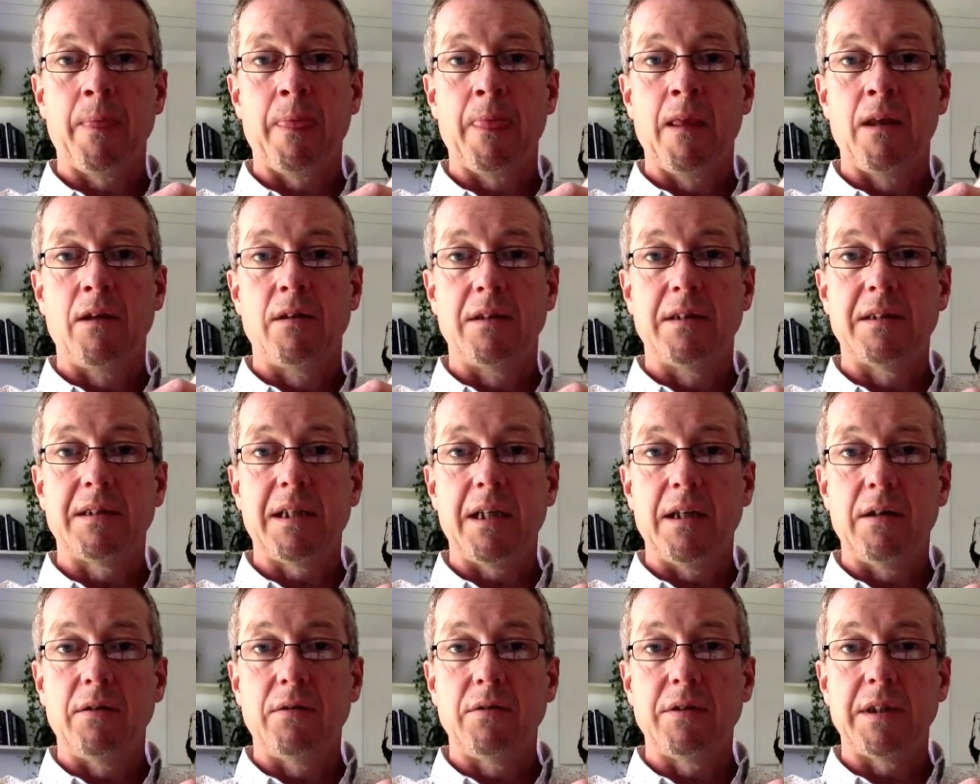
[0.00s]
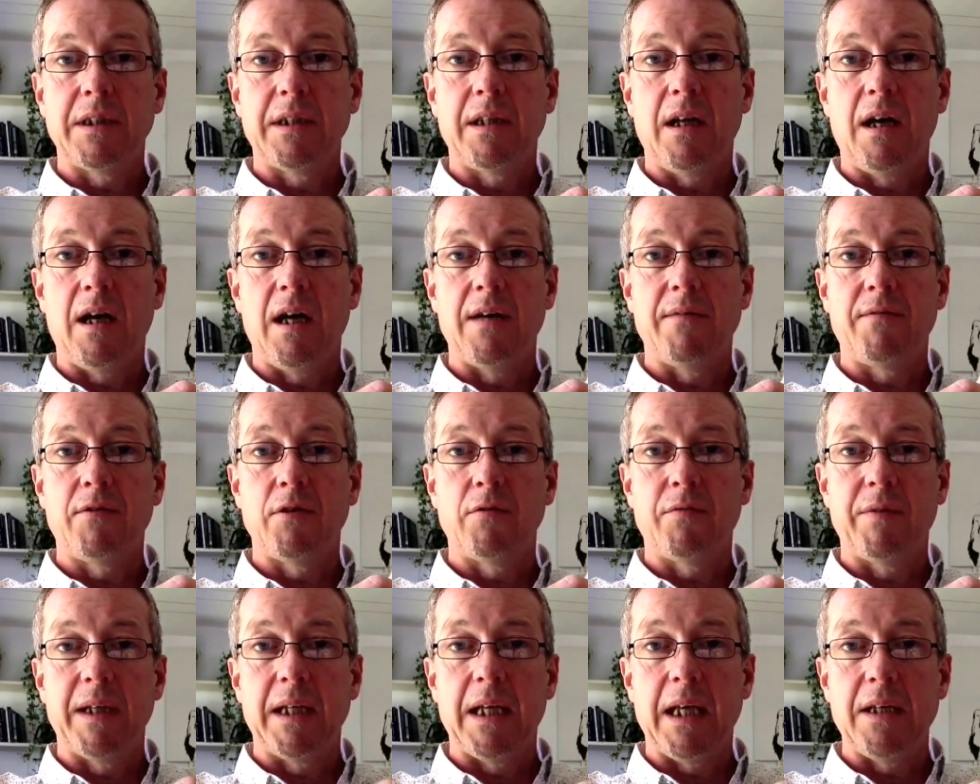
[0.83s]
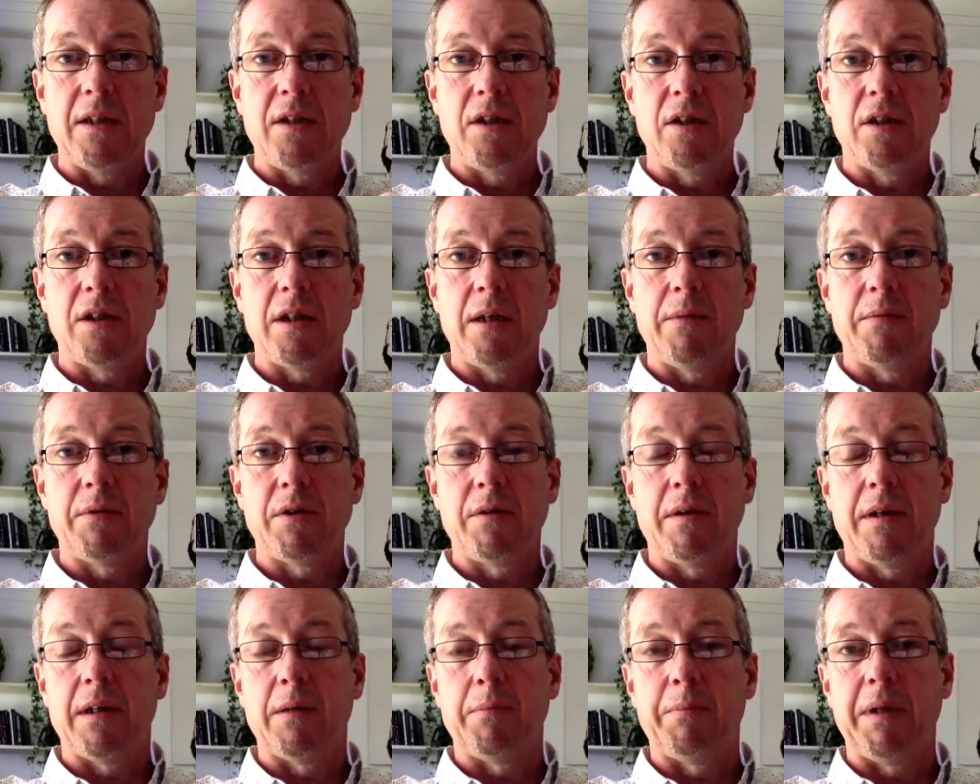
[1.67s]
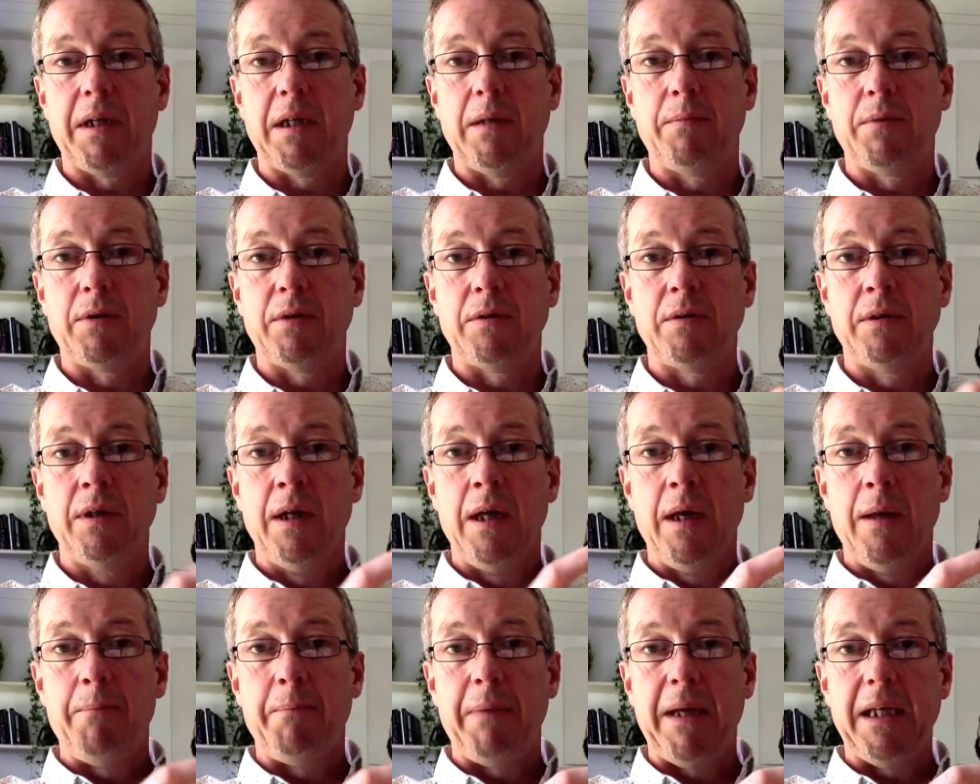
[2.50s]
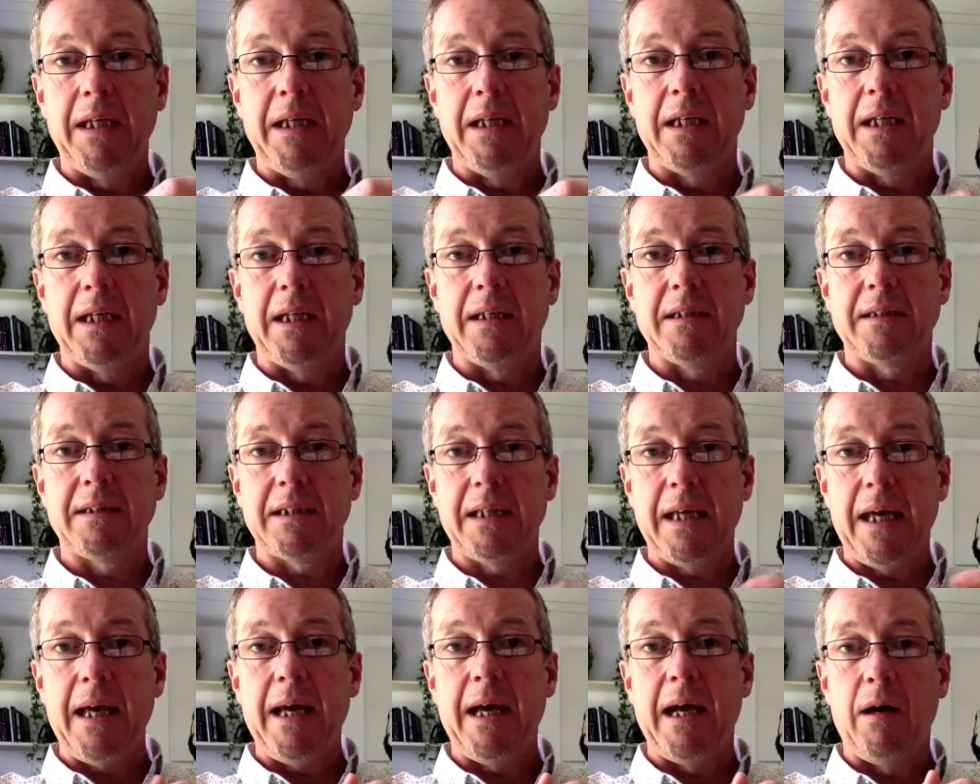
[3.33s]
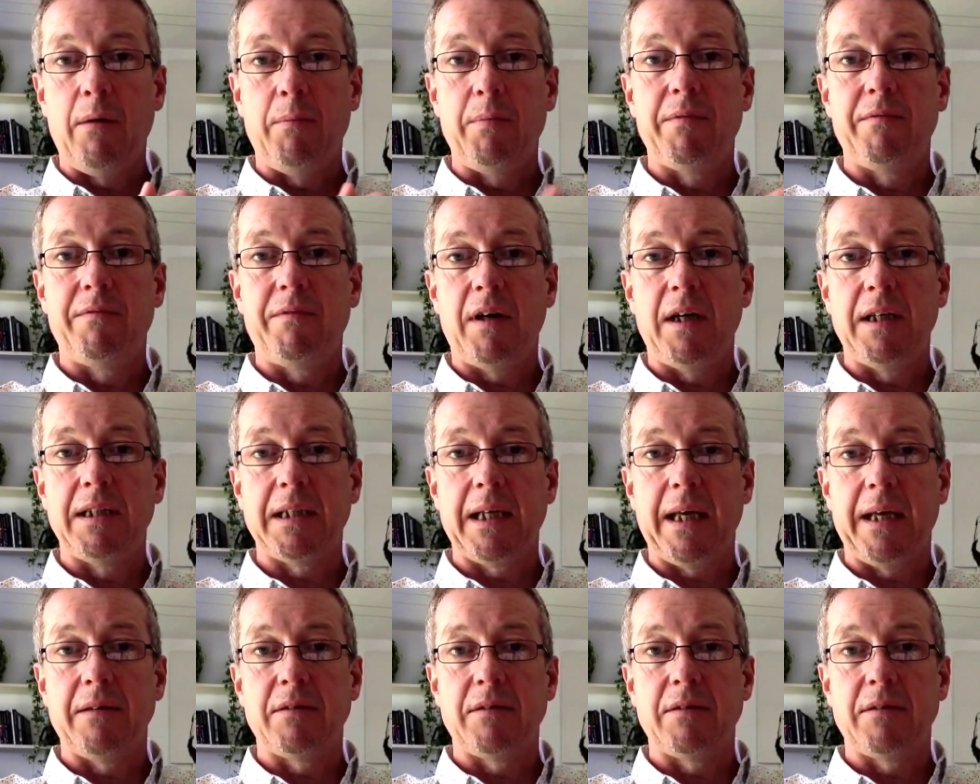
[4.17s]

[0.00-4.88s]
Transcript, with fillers: your skills in life, your relationship to other people? Make a list, get help, and find out